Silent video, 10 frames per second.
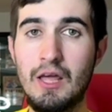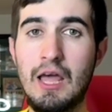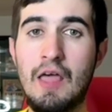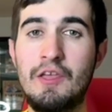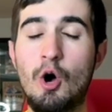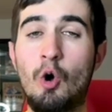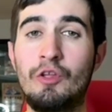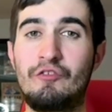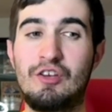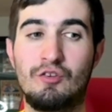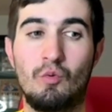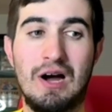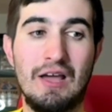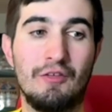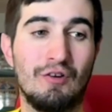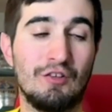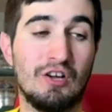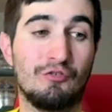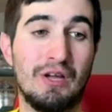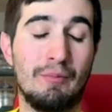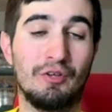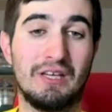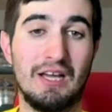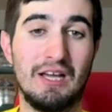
And the only reason why the Red Sox were able to get